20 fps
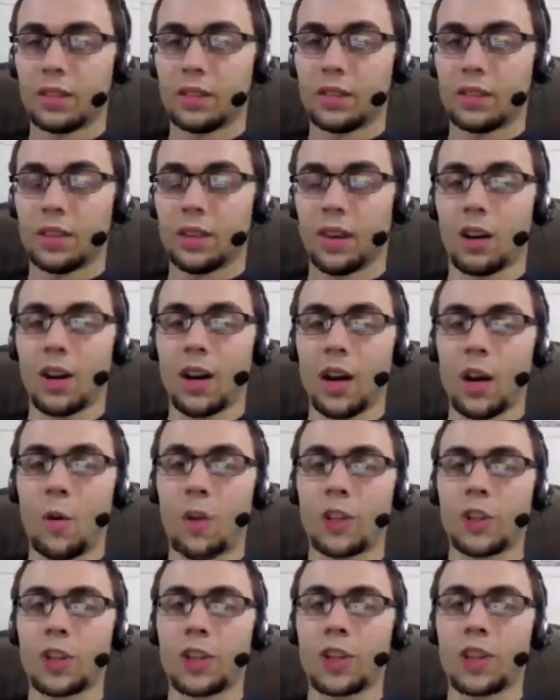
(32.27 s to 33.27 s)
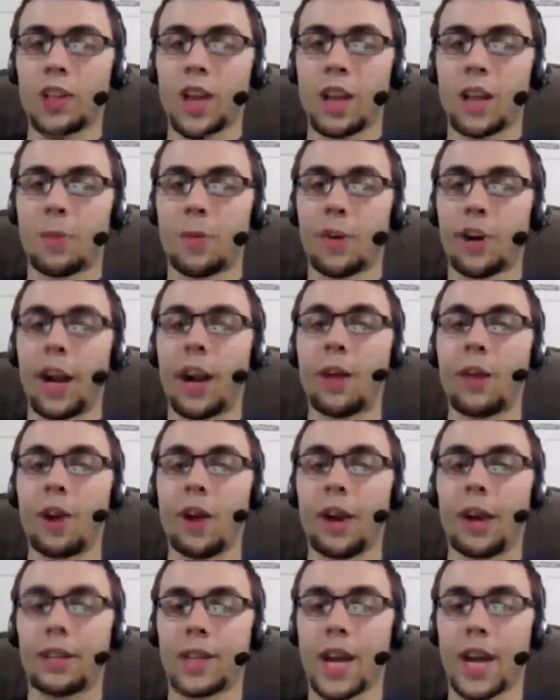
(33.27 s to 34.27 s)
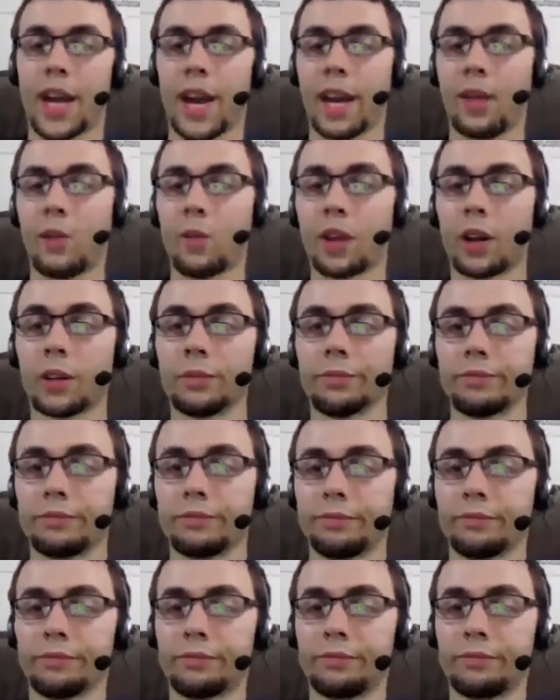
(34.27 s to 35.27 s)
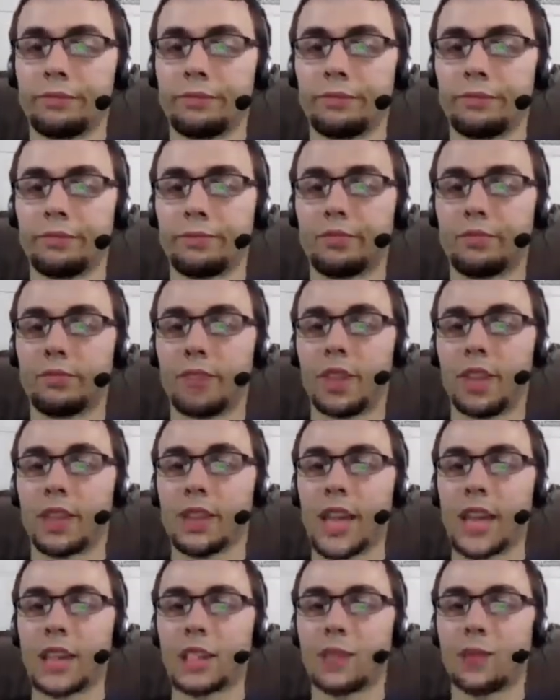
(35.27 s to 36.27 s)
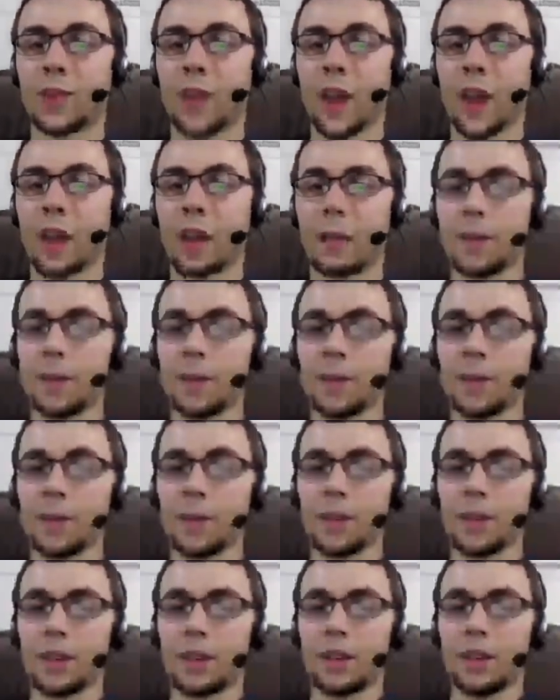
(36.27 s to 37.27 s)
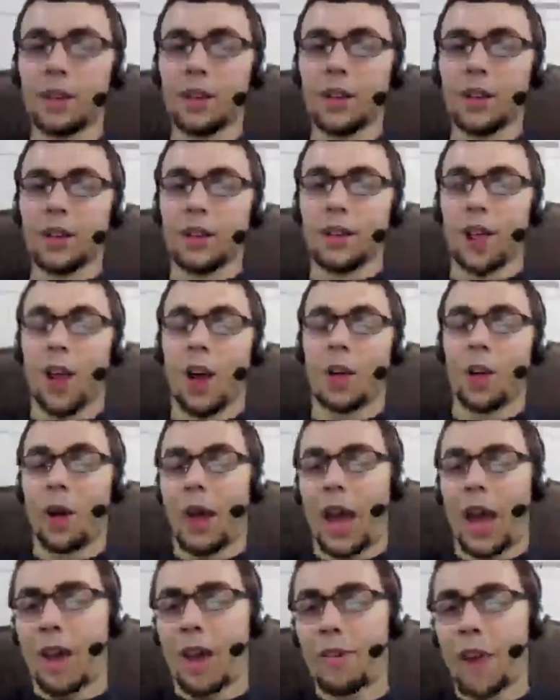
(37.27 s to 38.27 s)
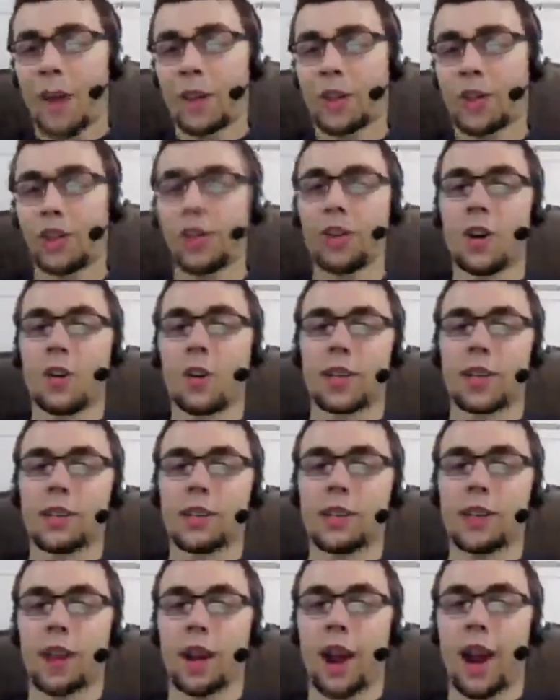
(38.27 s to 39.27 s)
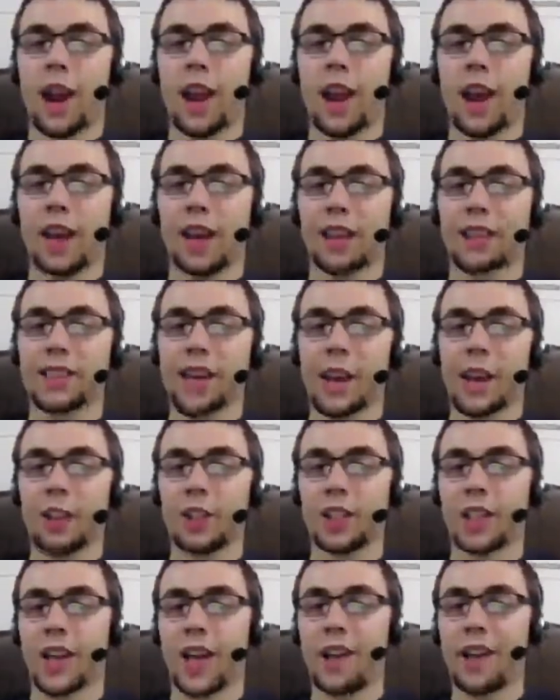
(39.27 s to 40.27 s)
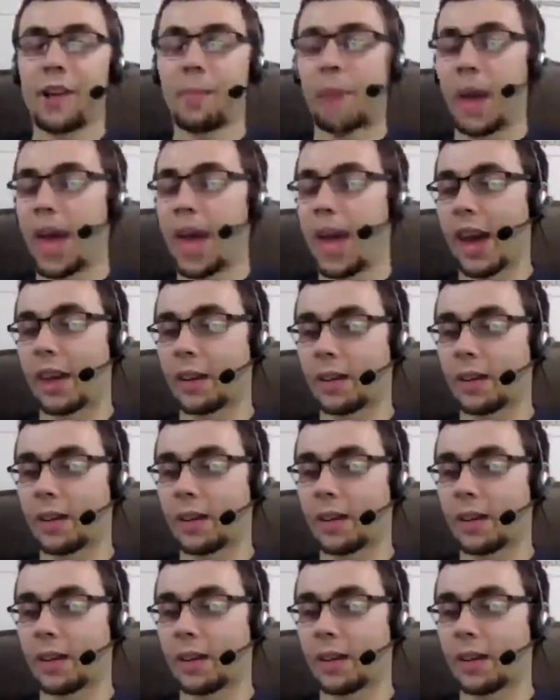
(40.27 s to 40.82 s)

Oh yeah, witches can teleport anywhere and attack anyone. Because that's fair. Although I have actually noticed their AI is actually kind of bad.